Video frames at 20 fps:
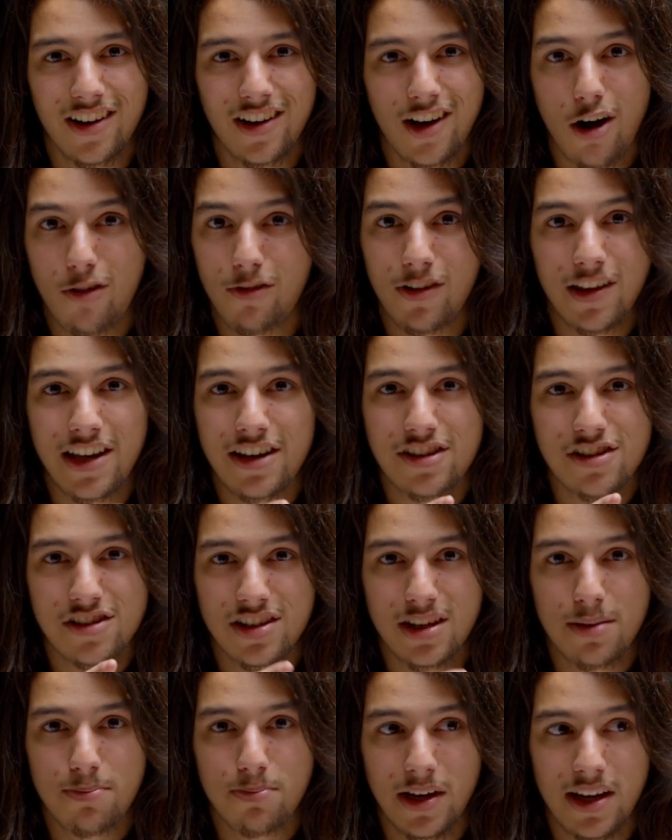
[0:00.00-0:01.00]
Our
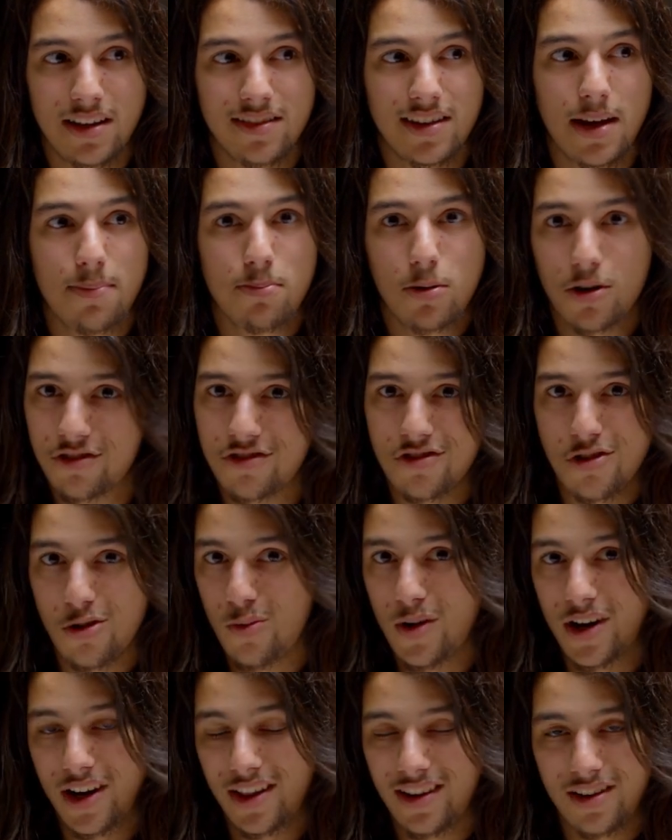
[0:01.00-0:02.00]
relationship is a personal
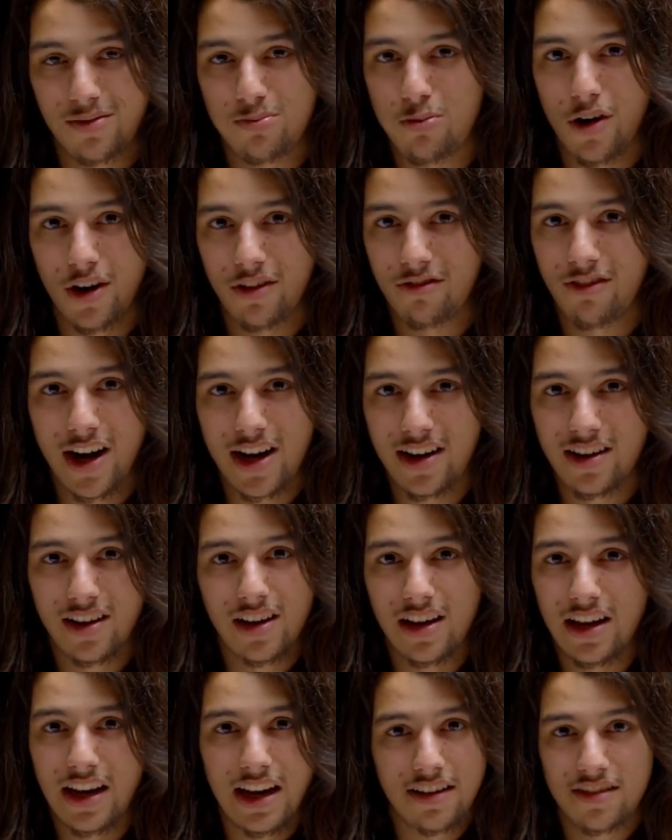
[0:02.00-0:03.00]
one at this point, right?
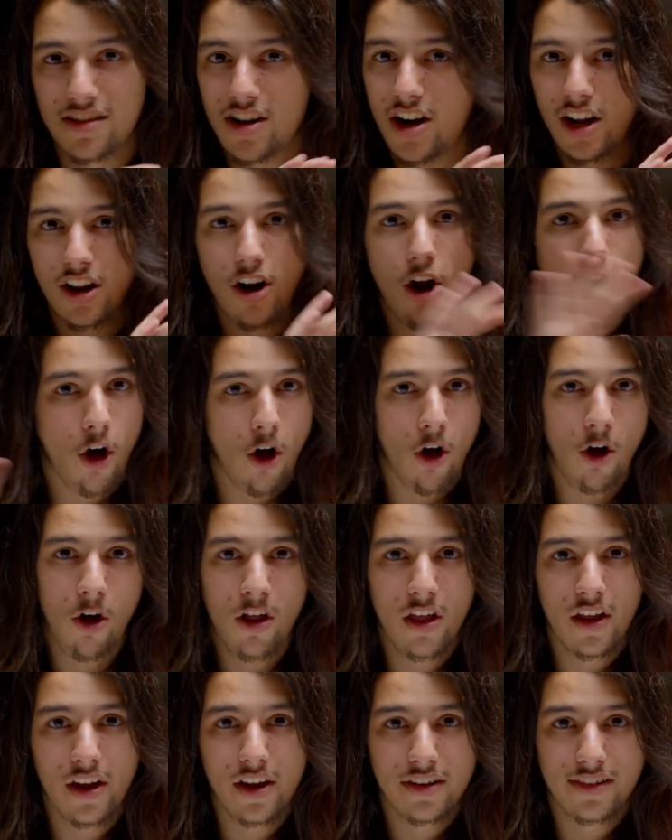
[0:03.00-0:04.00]
It's not at
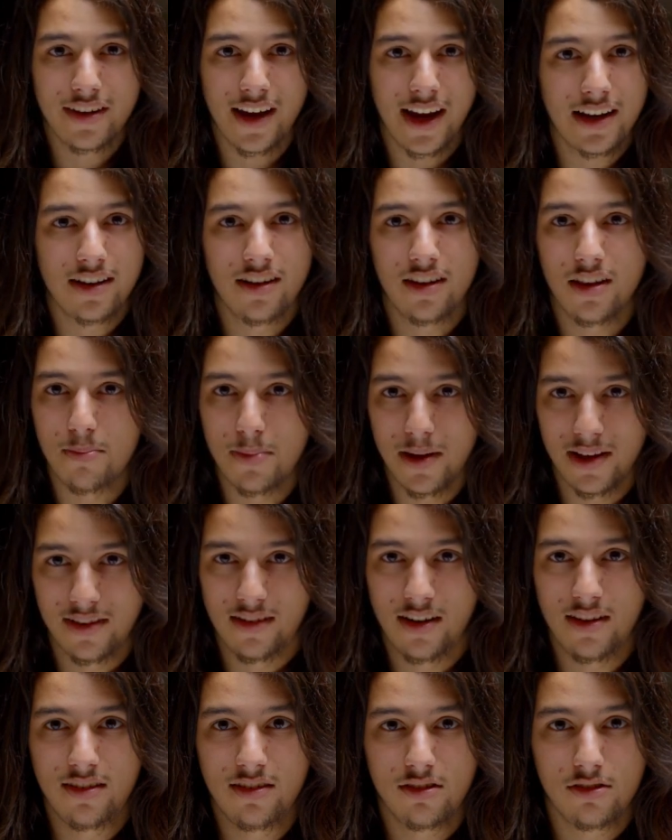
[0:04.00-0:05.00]
all tied to the
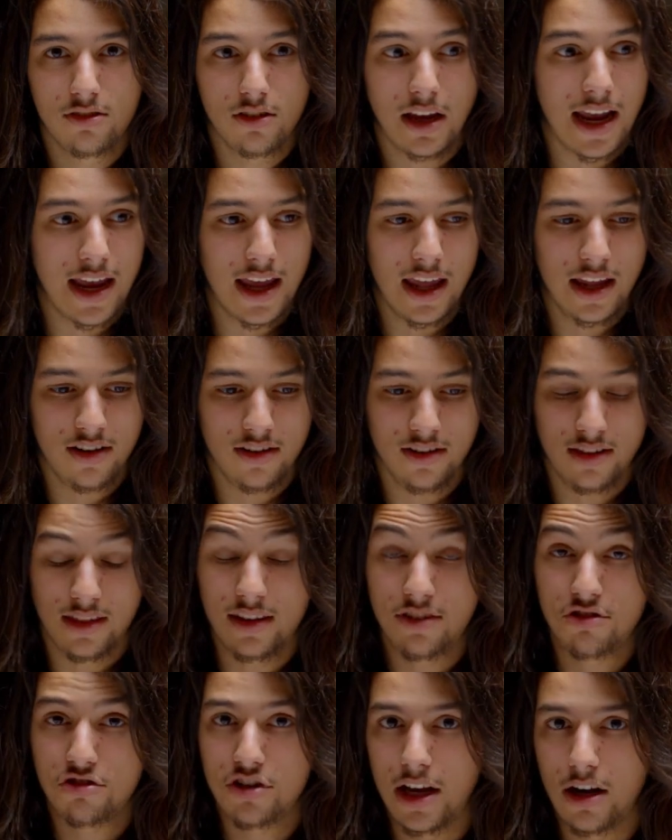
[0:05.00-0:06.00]
business, and
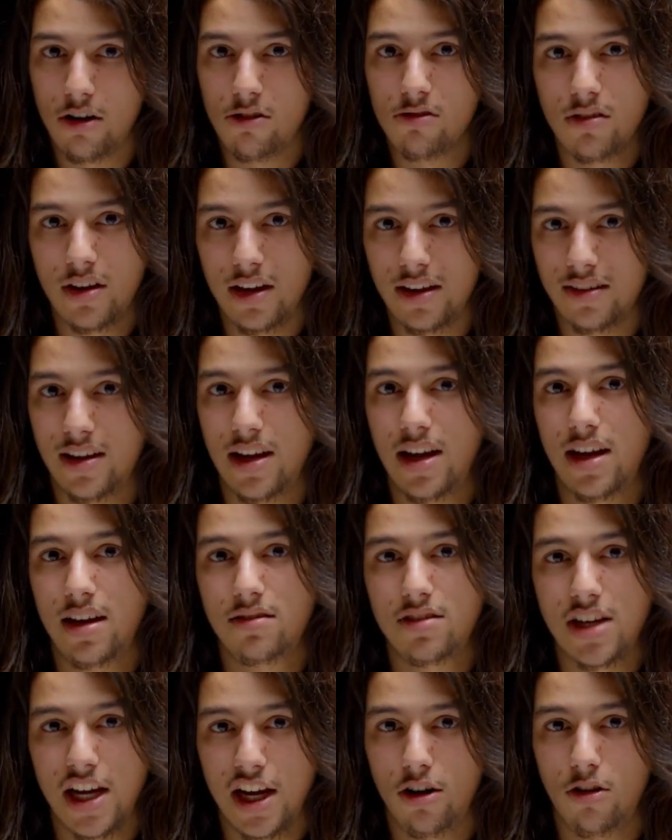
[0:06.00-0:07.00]
this channel is a
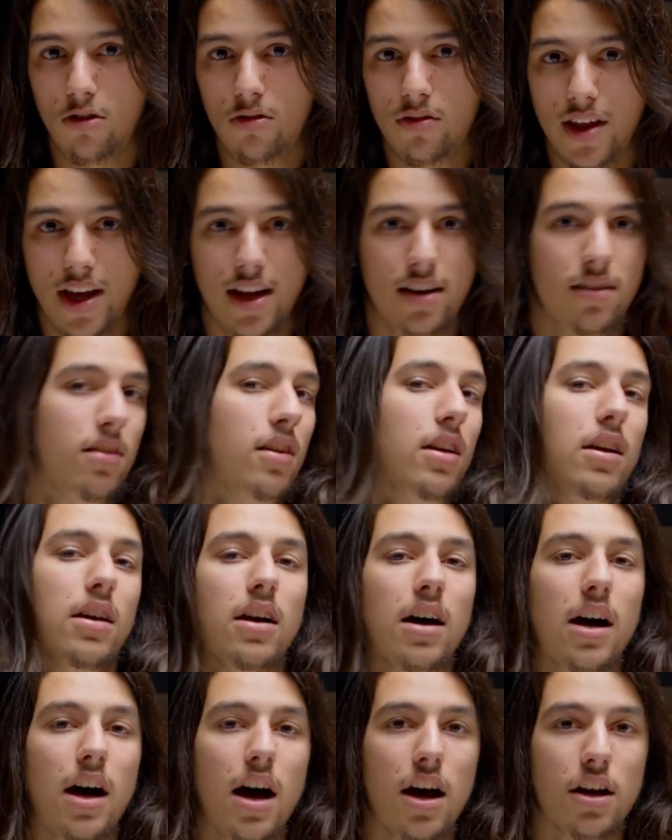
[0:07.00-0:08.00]
channel that
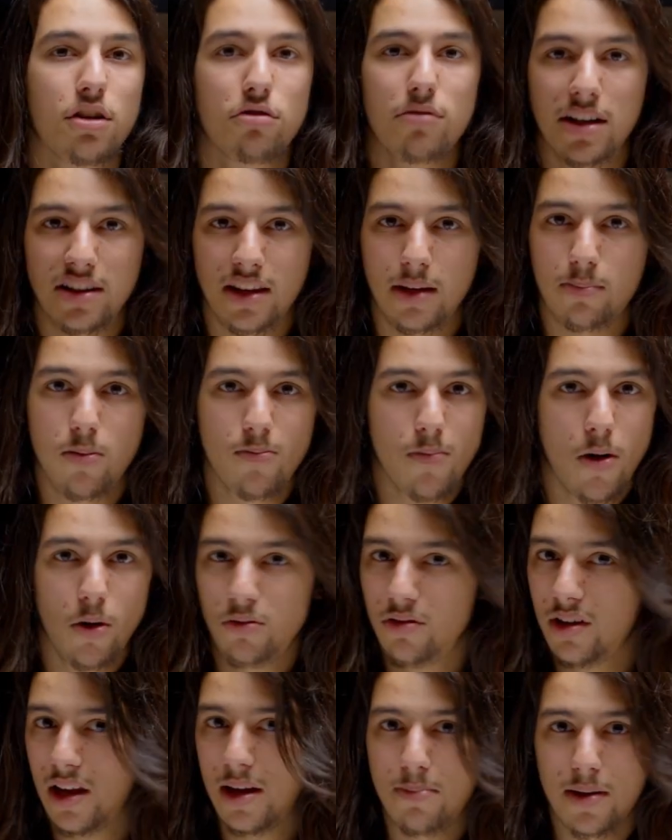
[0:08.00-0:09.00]
directly
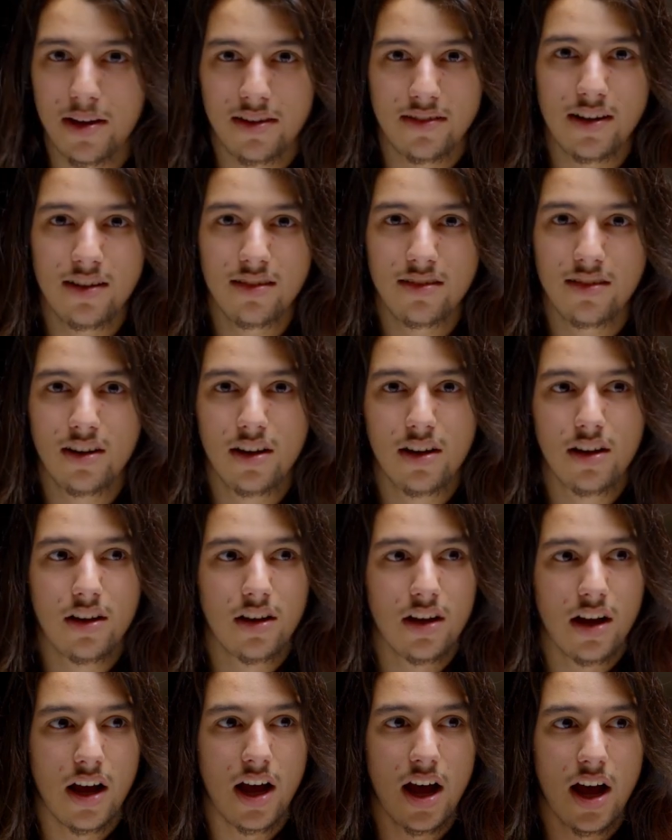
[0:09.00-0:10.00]
promotes a business.
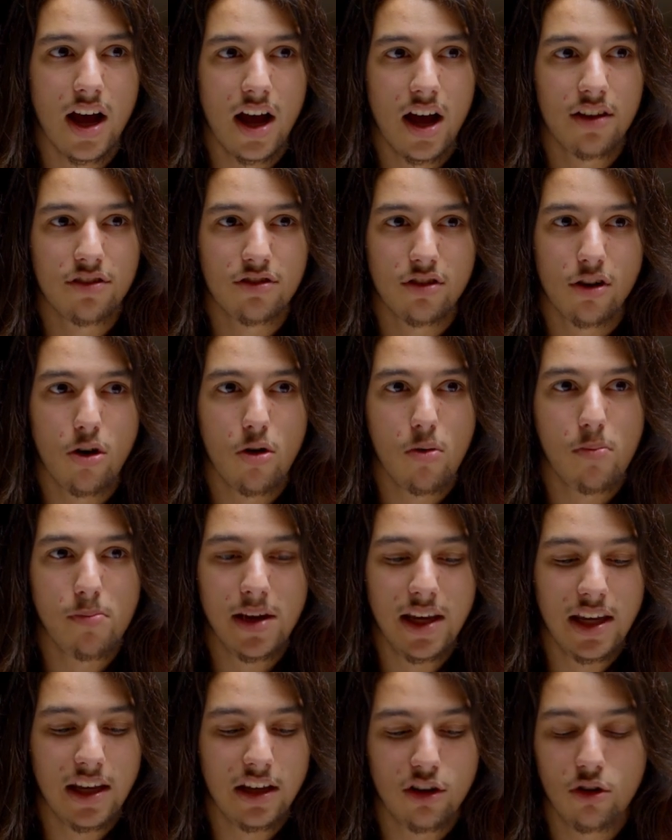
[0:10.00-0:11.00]
So
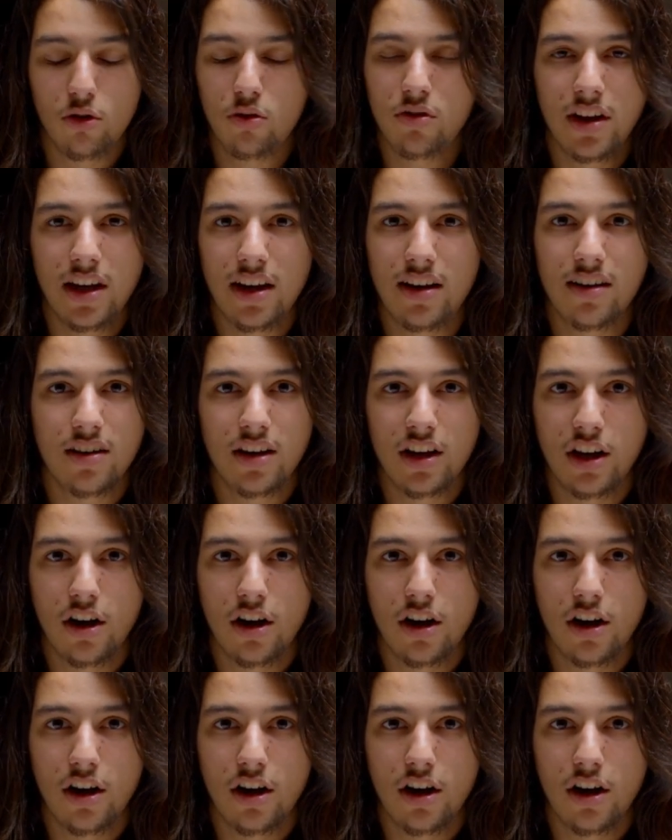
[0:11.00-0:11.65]
me using,